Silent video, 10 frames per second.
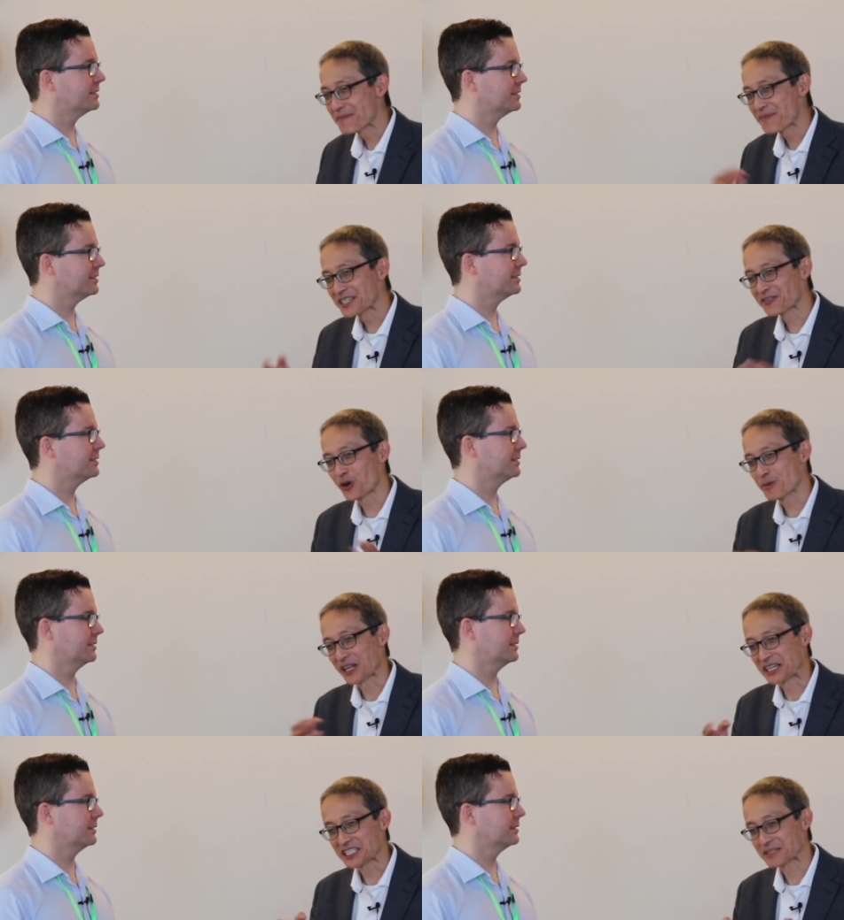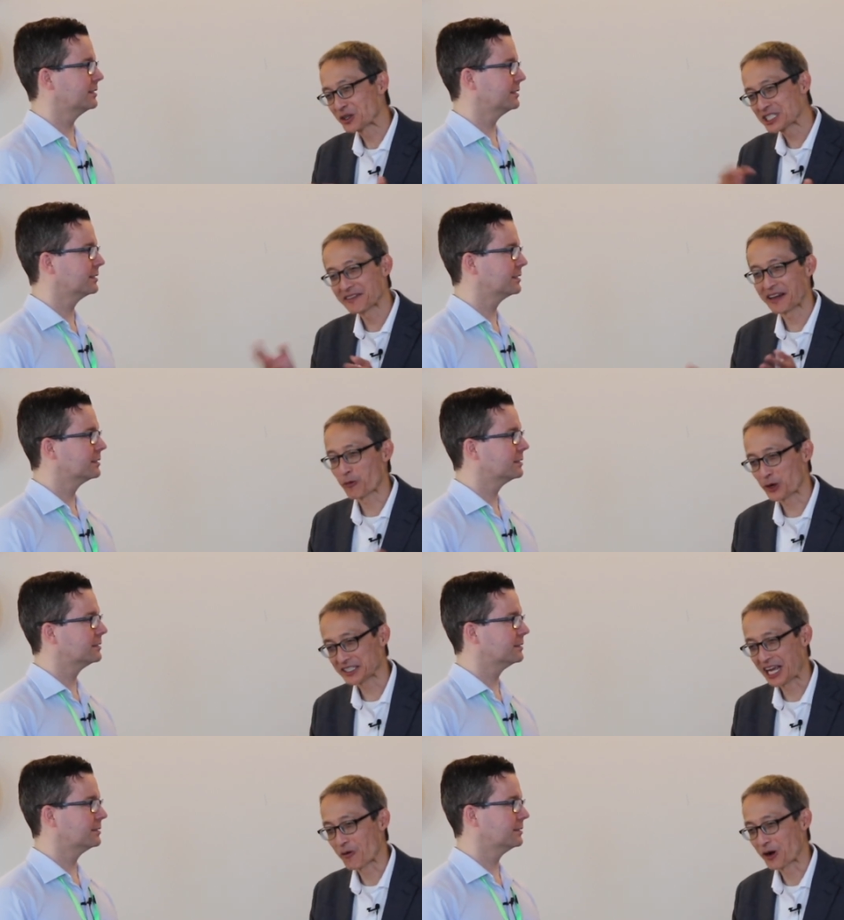Speaker 1: a bunch of formulations. Most of them didn't
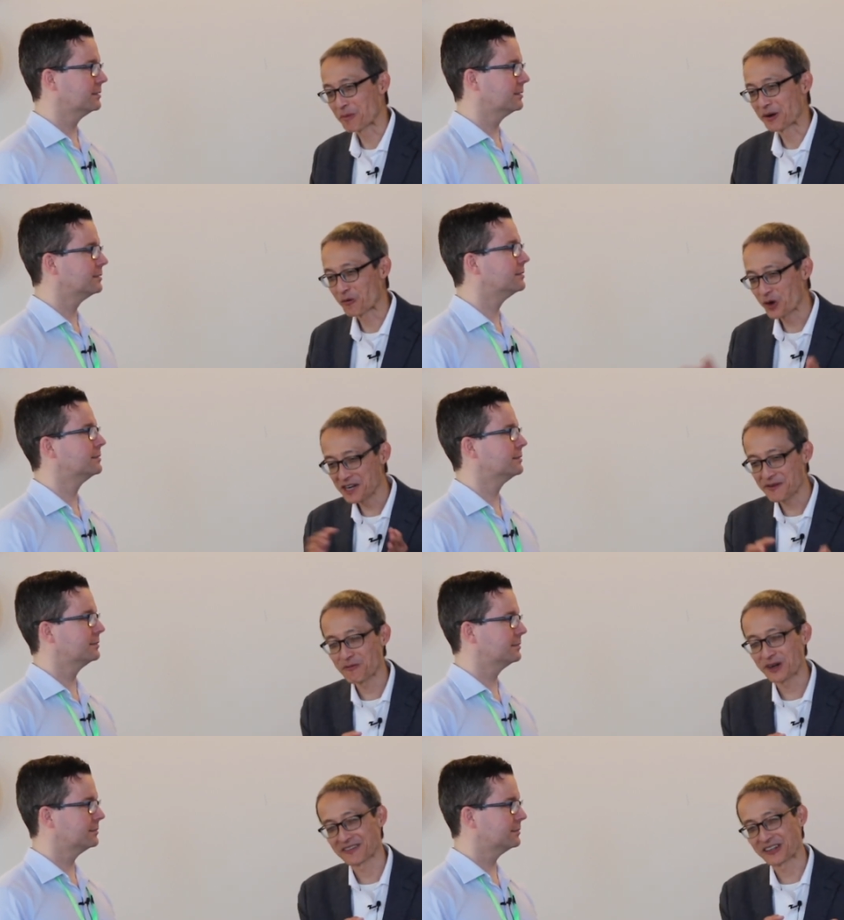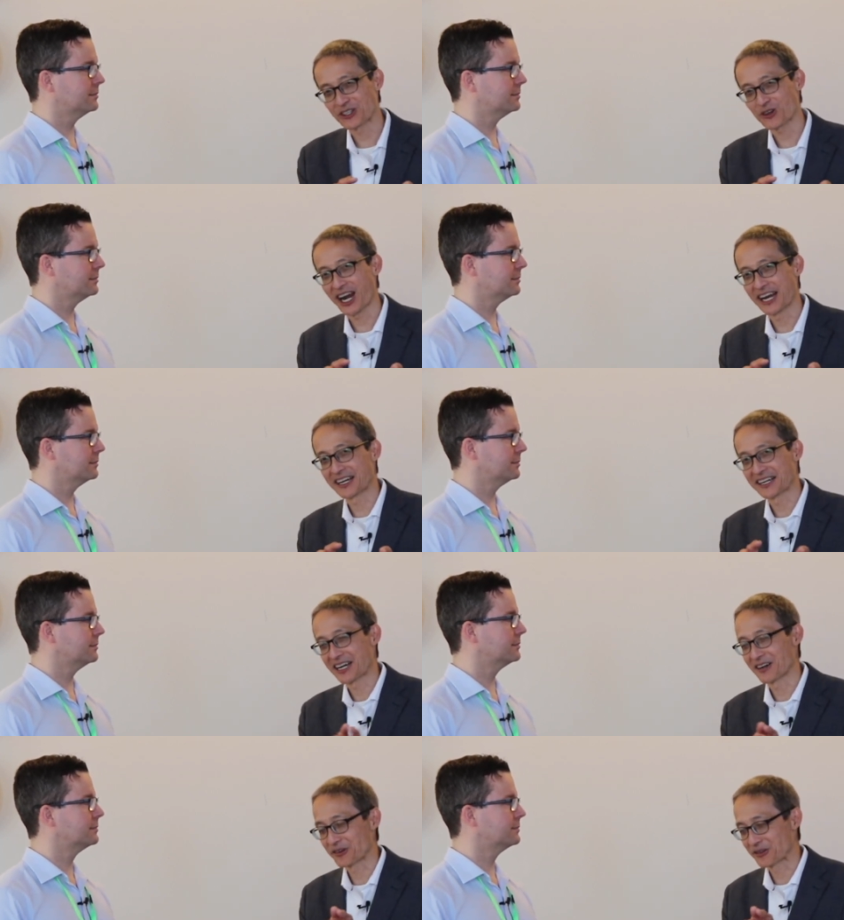work that well, but one of them we tried on
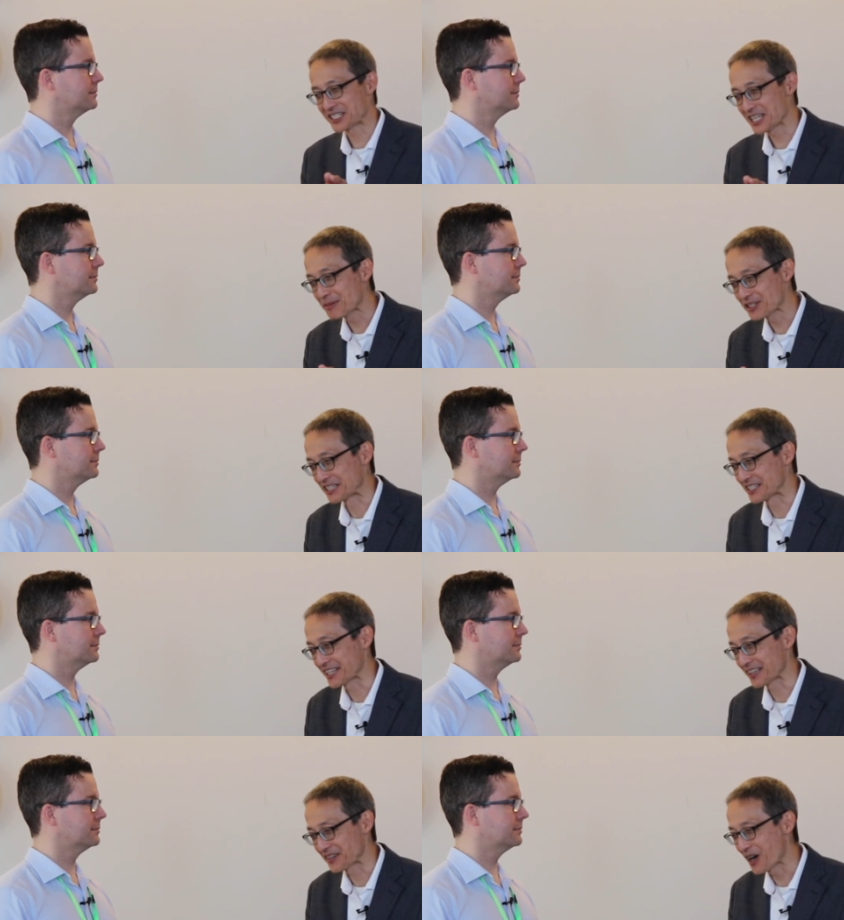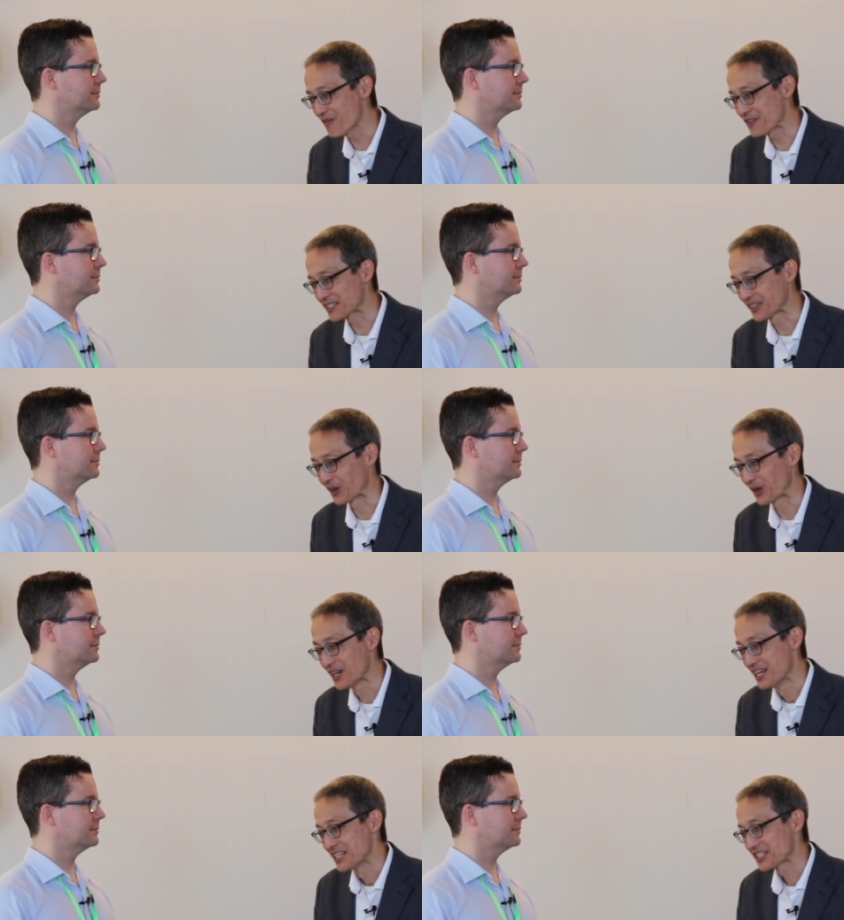our receptionist at the office there,
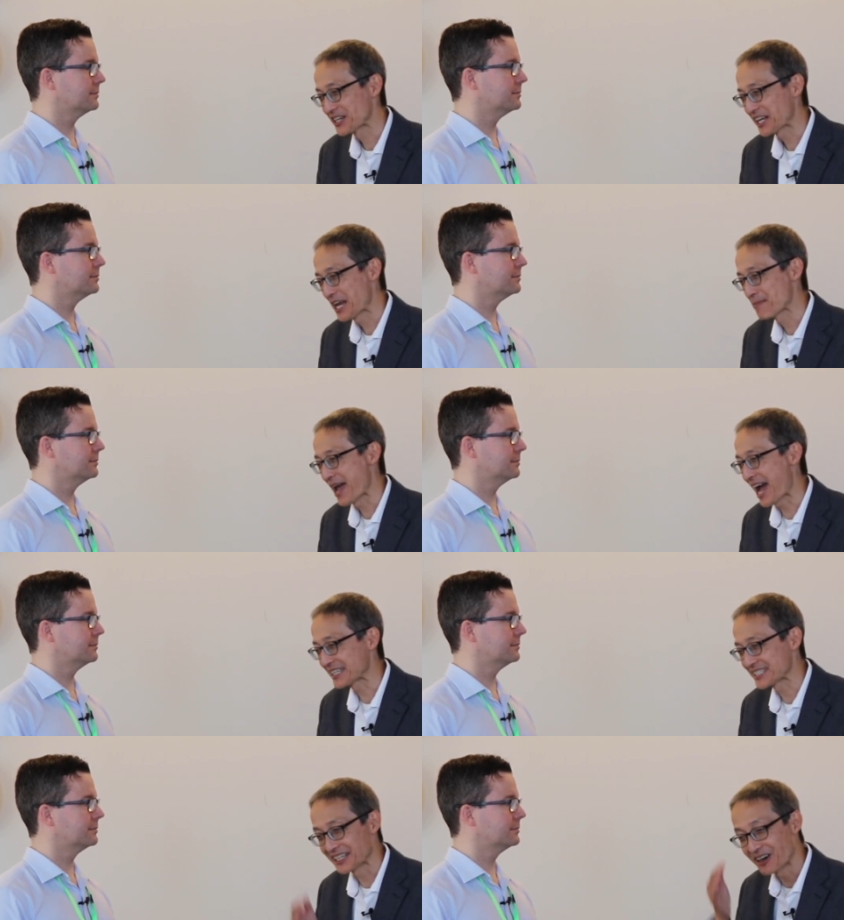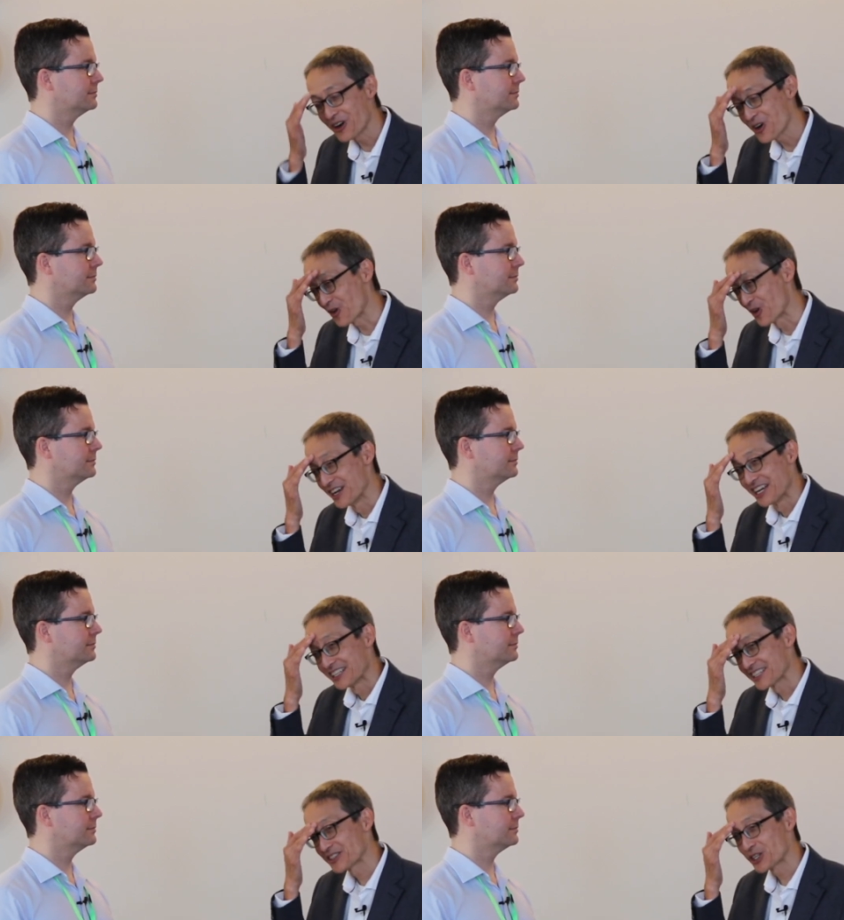she came back and said, oh,
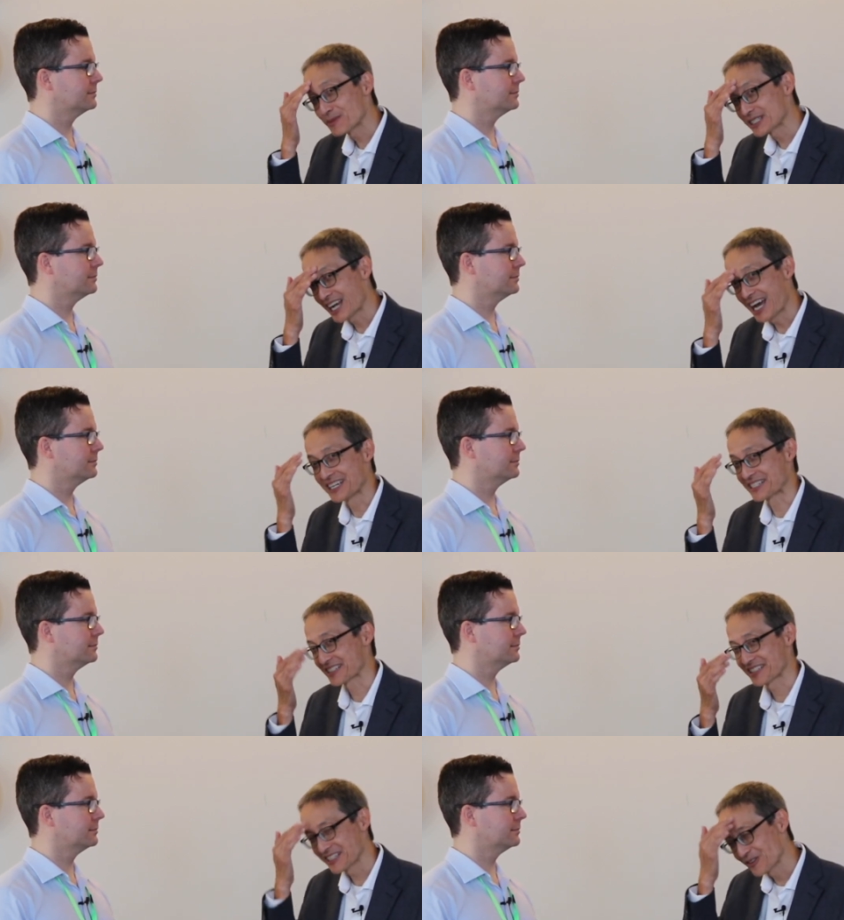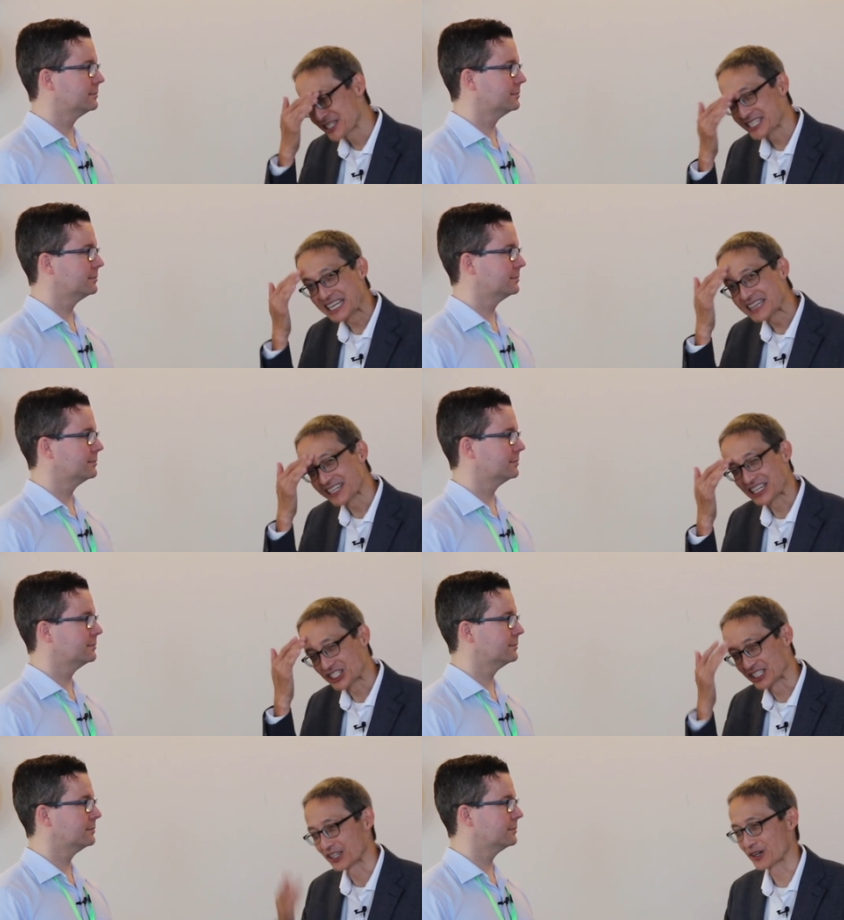this dermatitis, this little skin
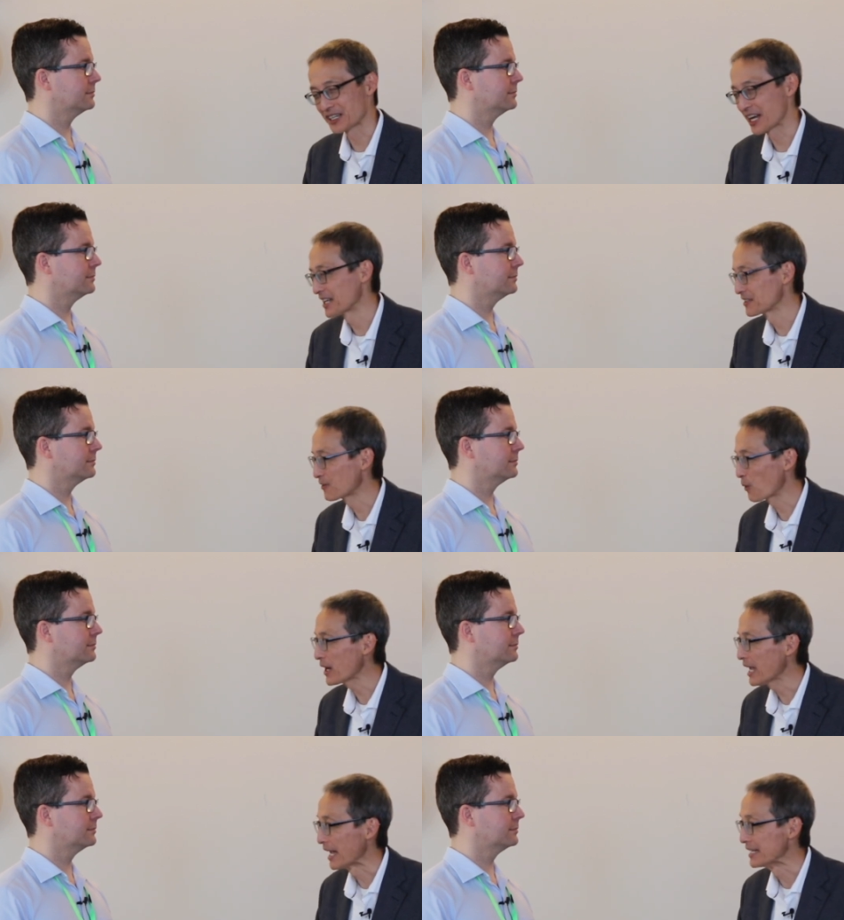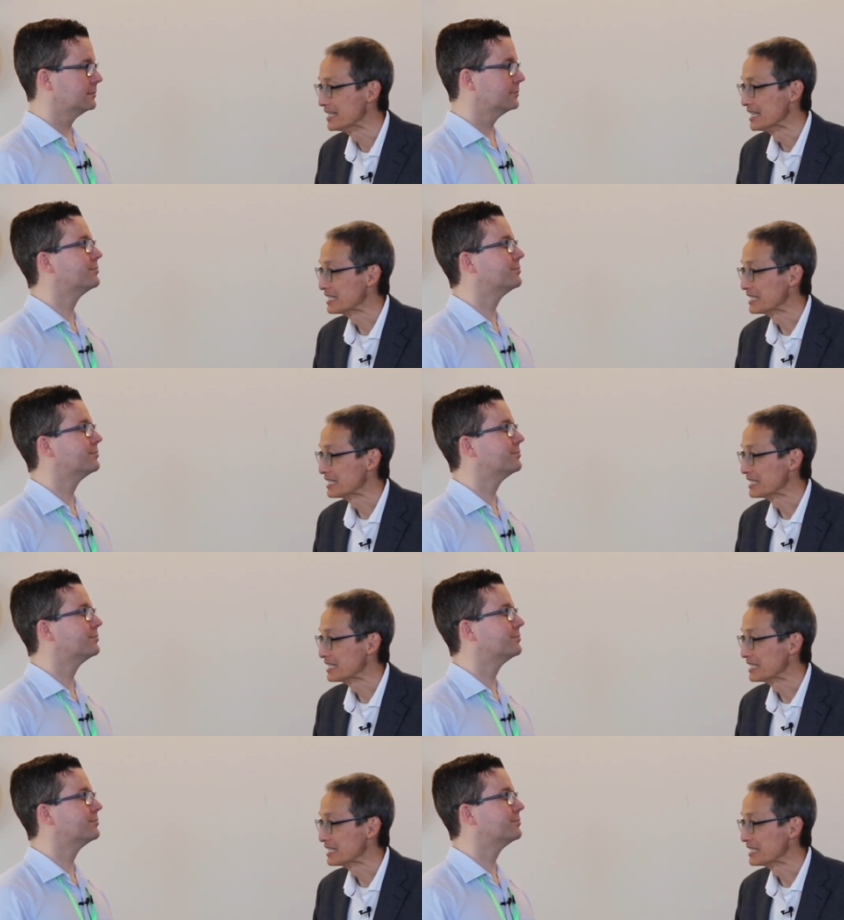lesion there on, on the forehead,